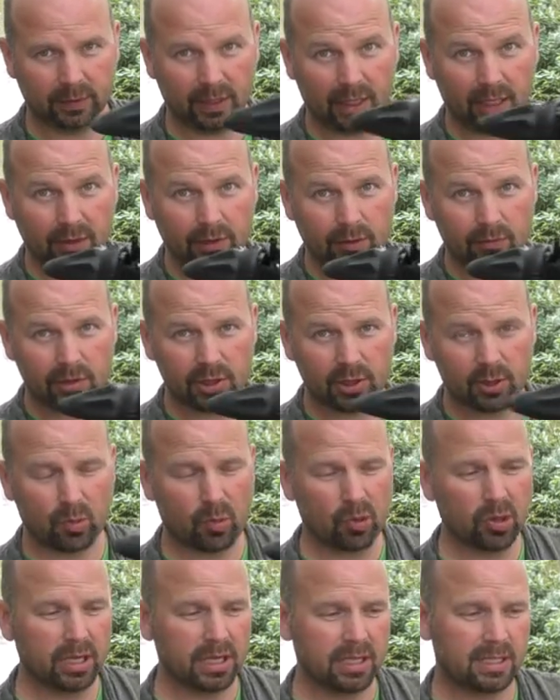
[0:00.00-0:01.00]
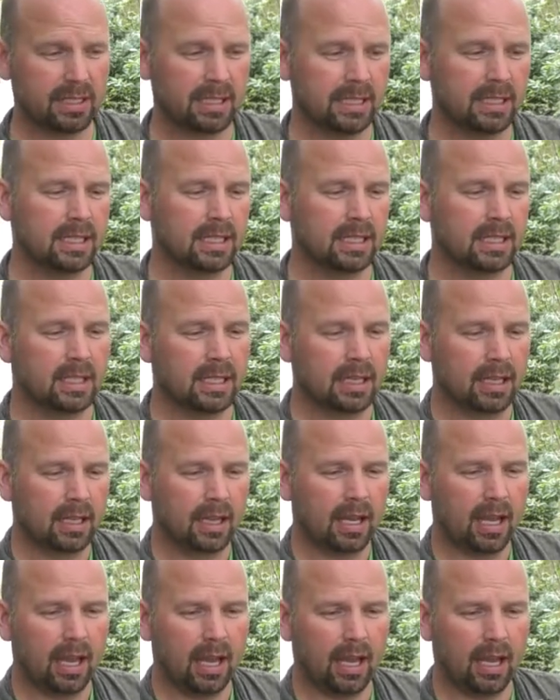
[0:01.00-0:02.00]
and the wrist brace.
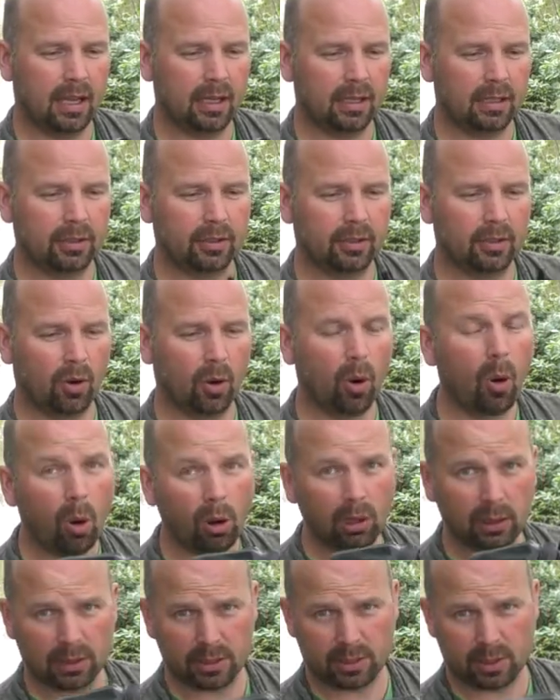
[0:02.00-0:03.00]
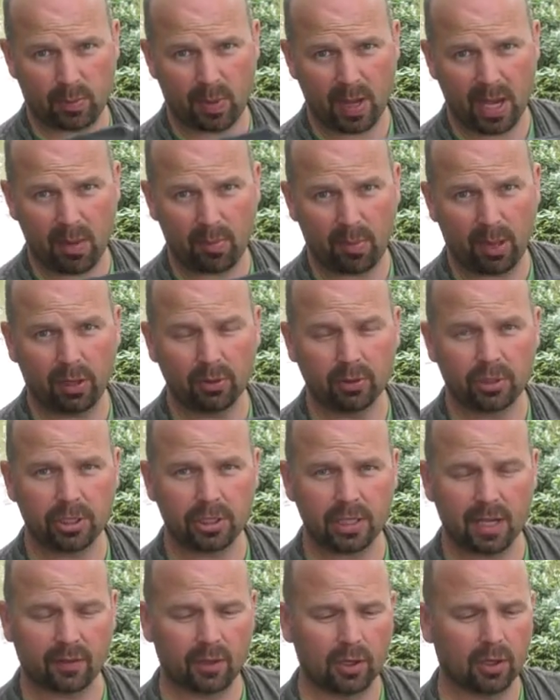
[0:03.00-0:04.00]
And all the spare
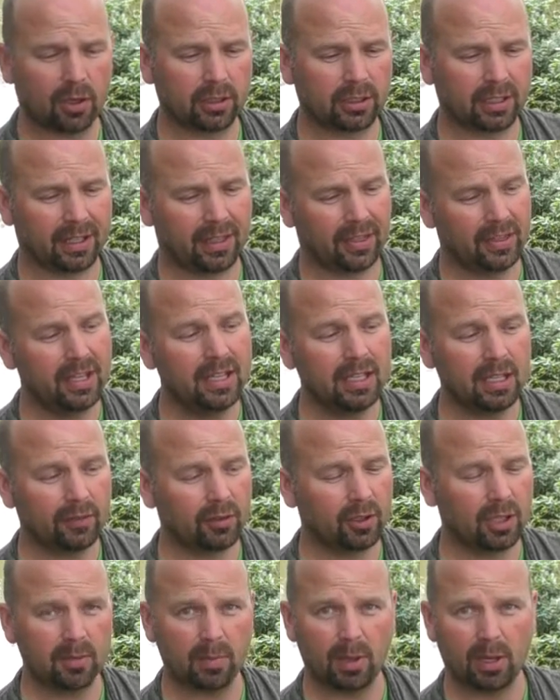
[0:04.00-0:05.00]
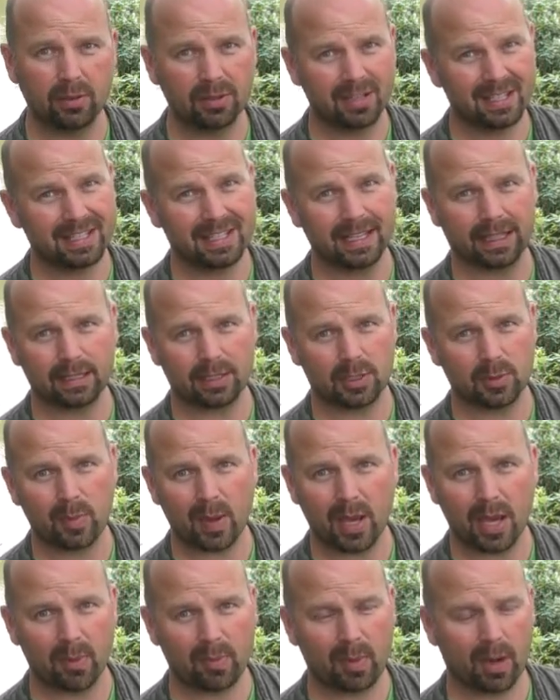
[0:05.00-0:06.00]
pouches I've got, I think I've got about 6
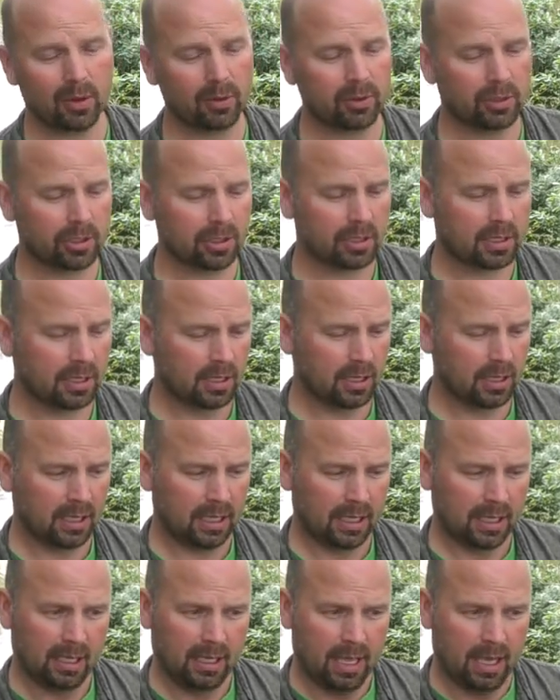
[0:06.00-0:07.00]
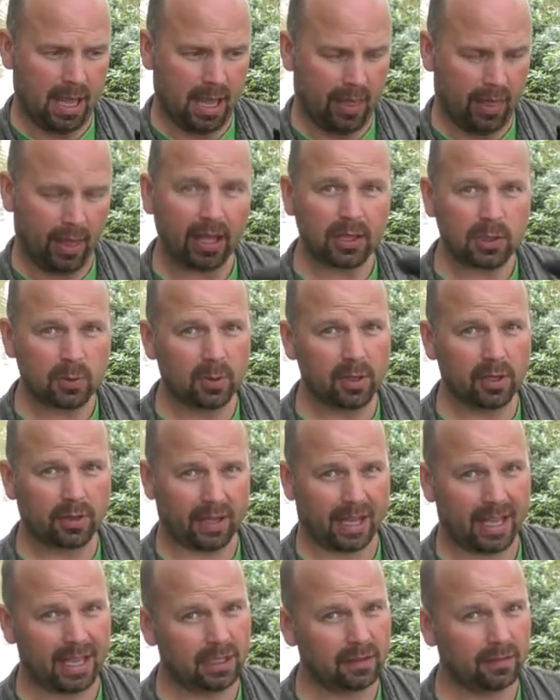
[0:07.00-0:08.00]
spare pouches. That's worth a
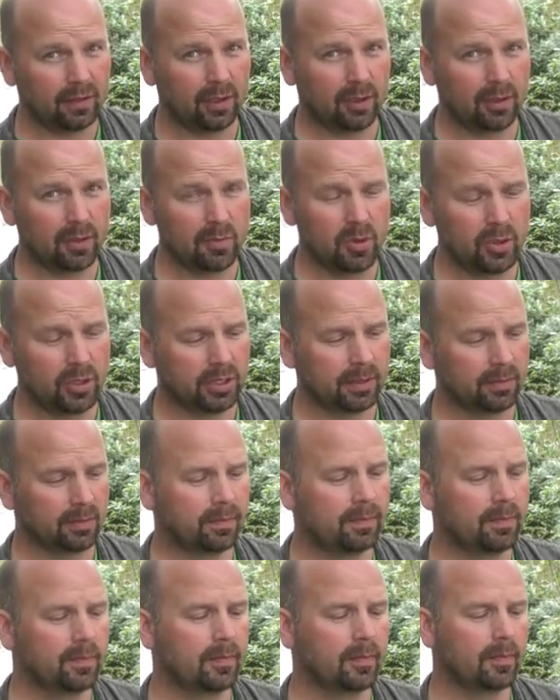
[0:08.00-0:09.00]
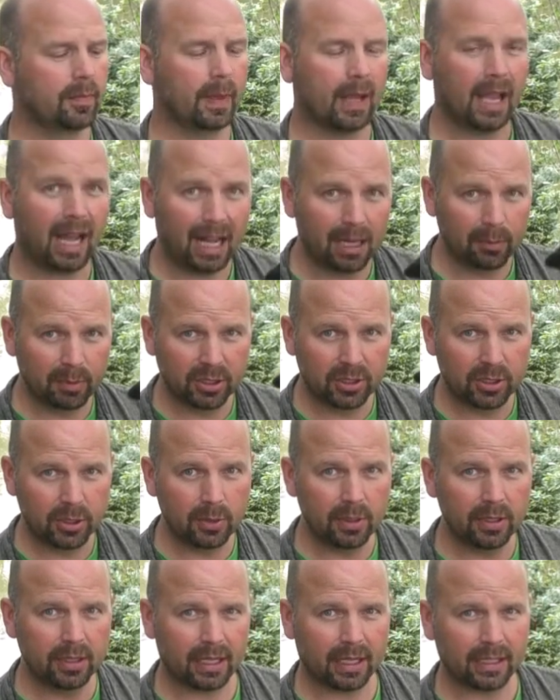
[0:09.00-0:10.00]
hell of a lot of money. I'll be
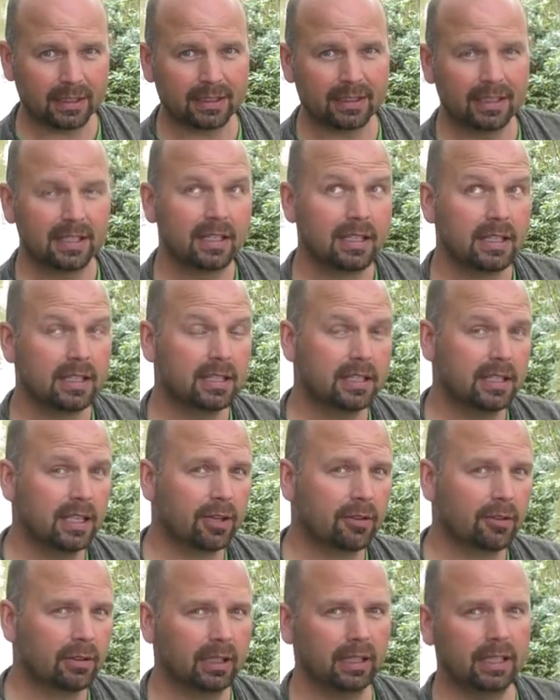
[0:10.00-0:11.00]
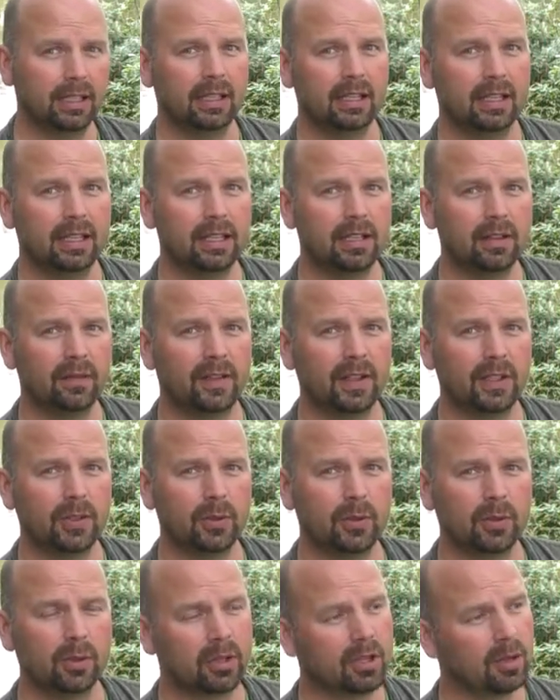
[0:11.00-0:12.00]
doing that secretly in a
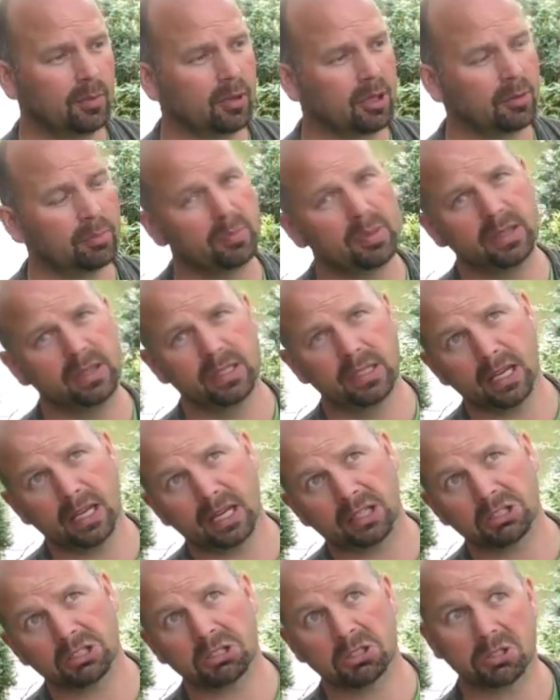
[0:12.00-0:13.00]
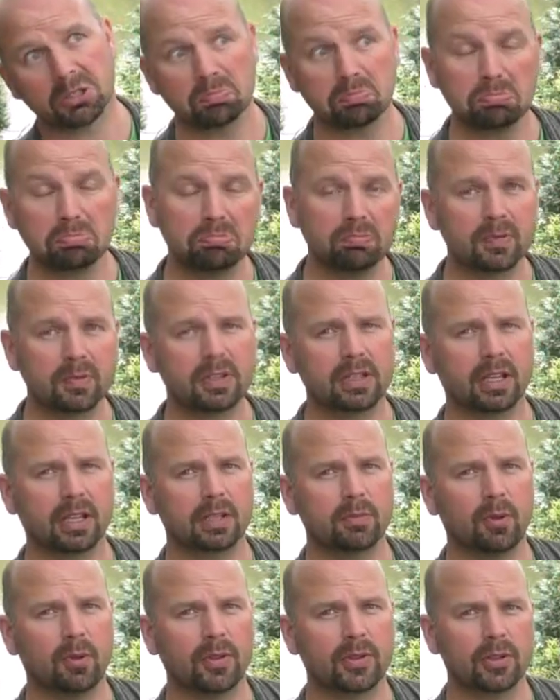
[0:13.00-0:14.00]
video coming up in the next
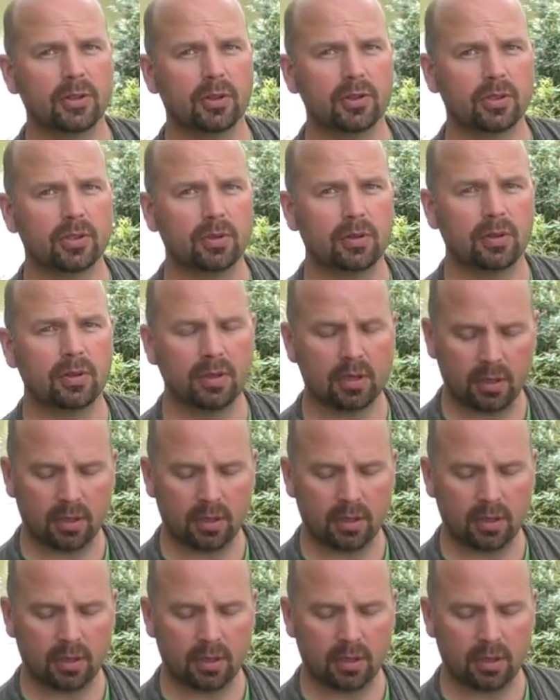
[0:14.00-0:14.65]
6 months or so.